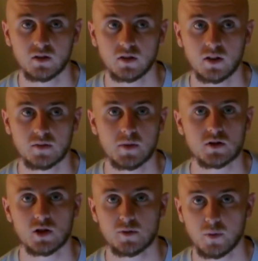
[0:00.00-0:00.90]
as much
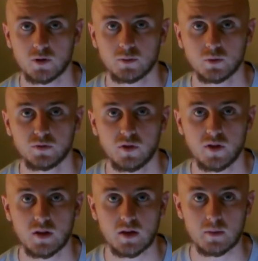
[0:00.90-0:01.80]
time as possible for
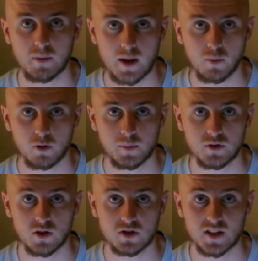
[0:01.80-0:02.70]
the black box
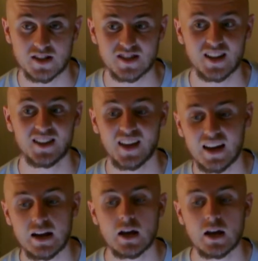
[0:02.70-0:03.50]
penetration tests, and then